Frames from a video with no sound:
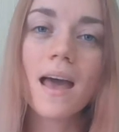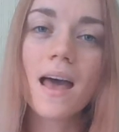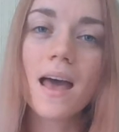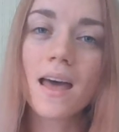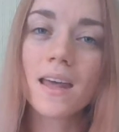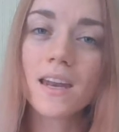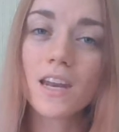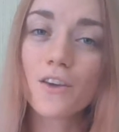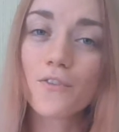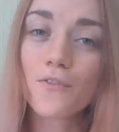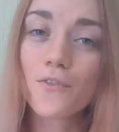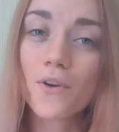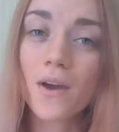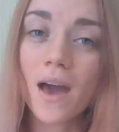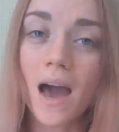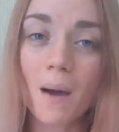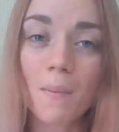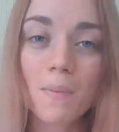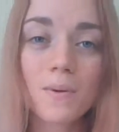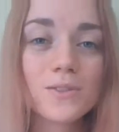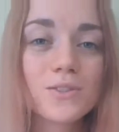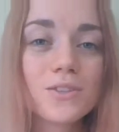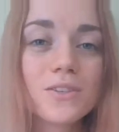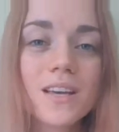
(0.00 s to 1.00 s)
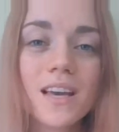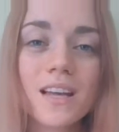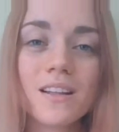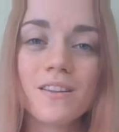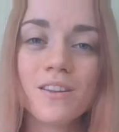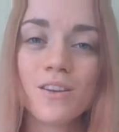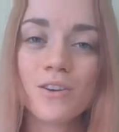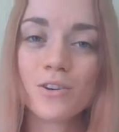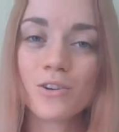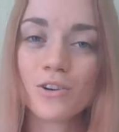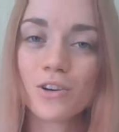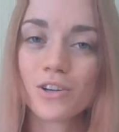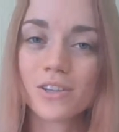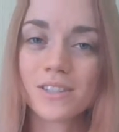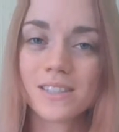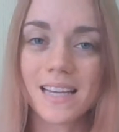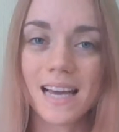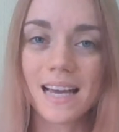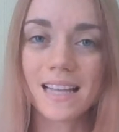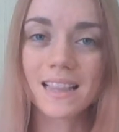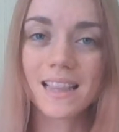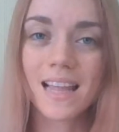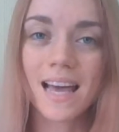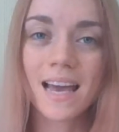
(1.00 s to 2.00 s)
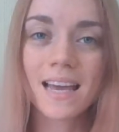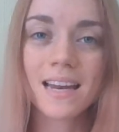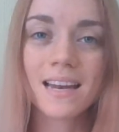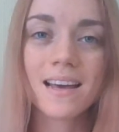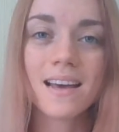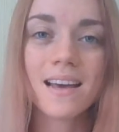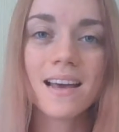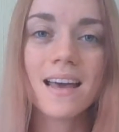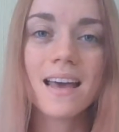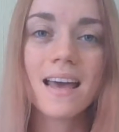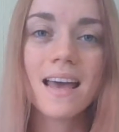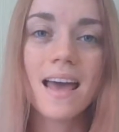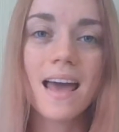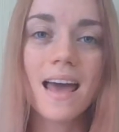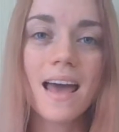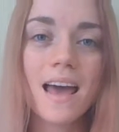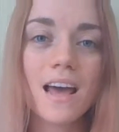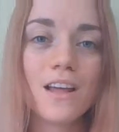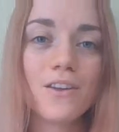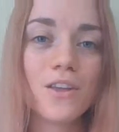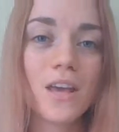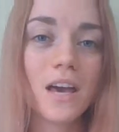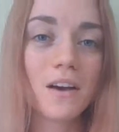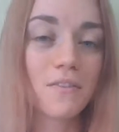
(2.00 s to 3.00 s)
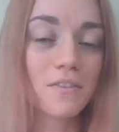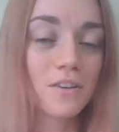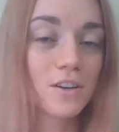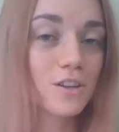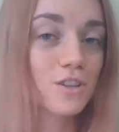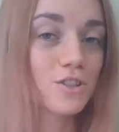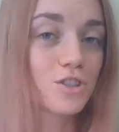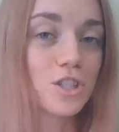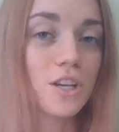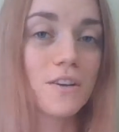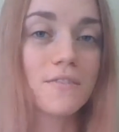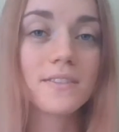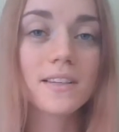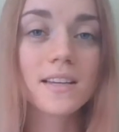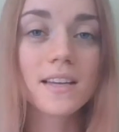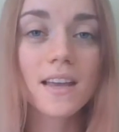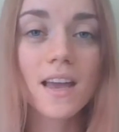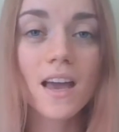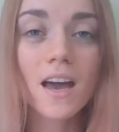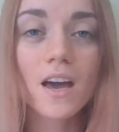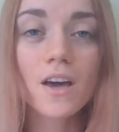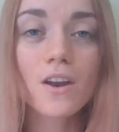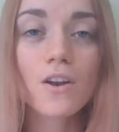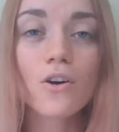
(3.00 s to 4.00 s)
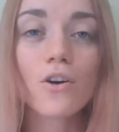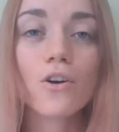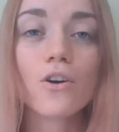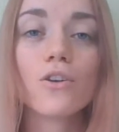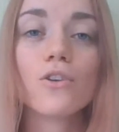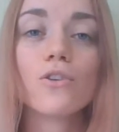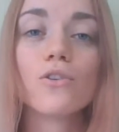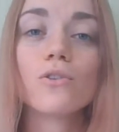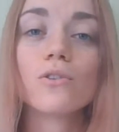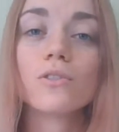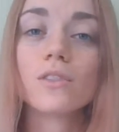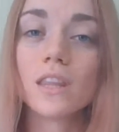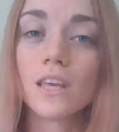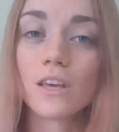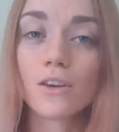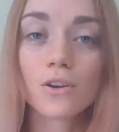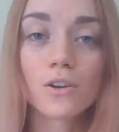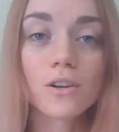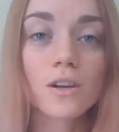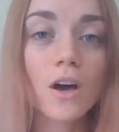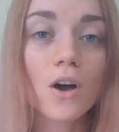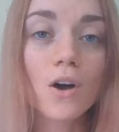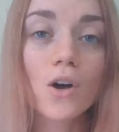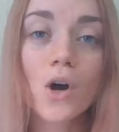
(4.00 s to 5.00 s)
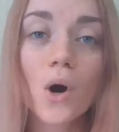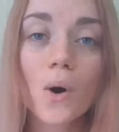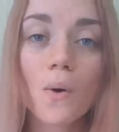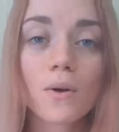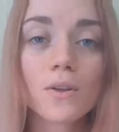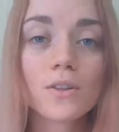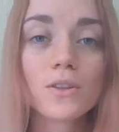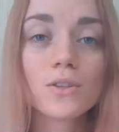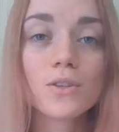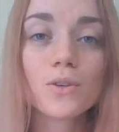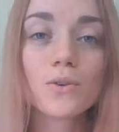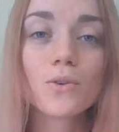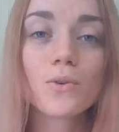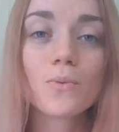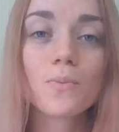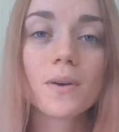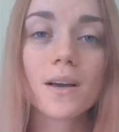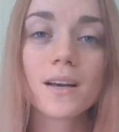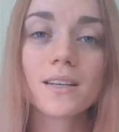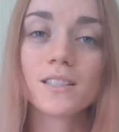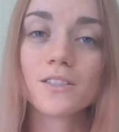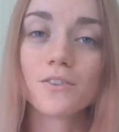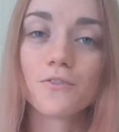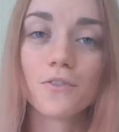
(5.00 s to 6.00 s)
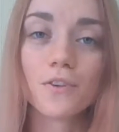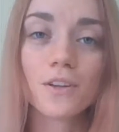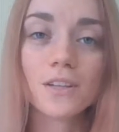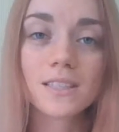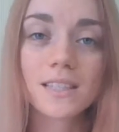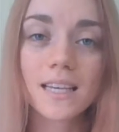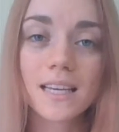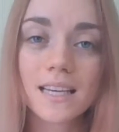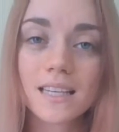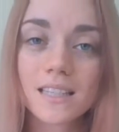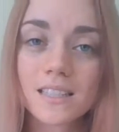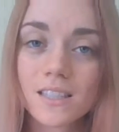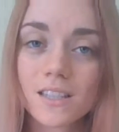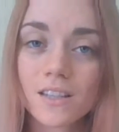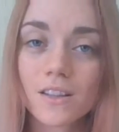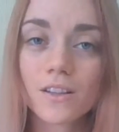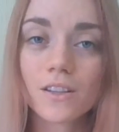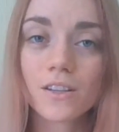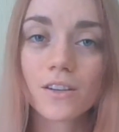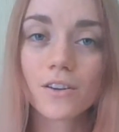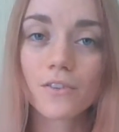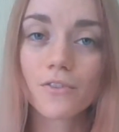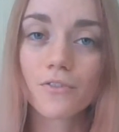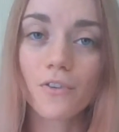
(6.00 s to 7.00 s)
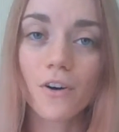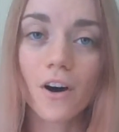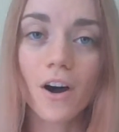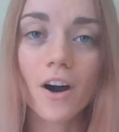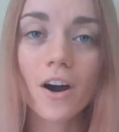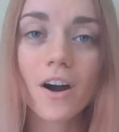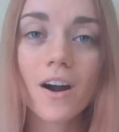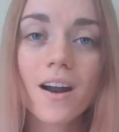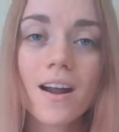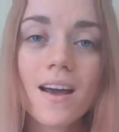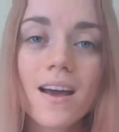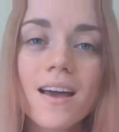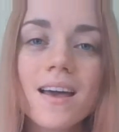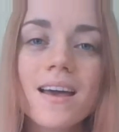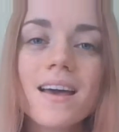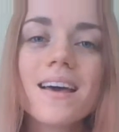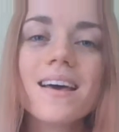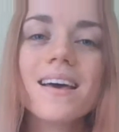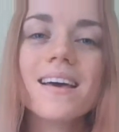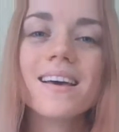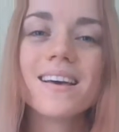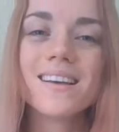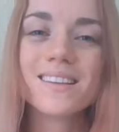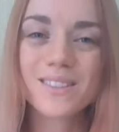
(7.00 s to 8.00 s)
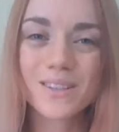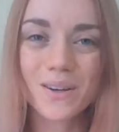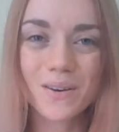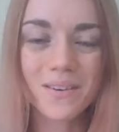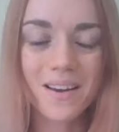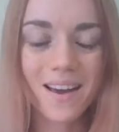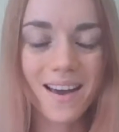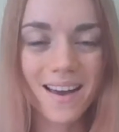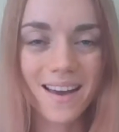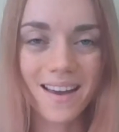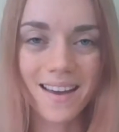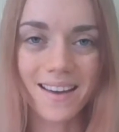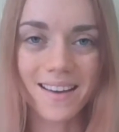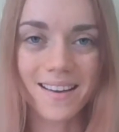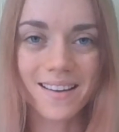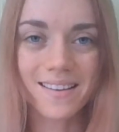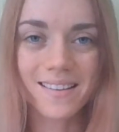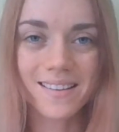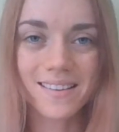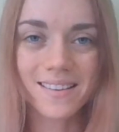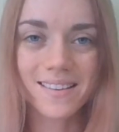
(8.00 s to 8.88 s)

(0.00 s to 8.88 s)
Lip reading: And if you happen to get near your deadline and you haven't achieved it yet, or you think you're not going to because it feels like it's a little far, it's okay.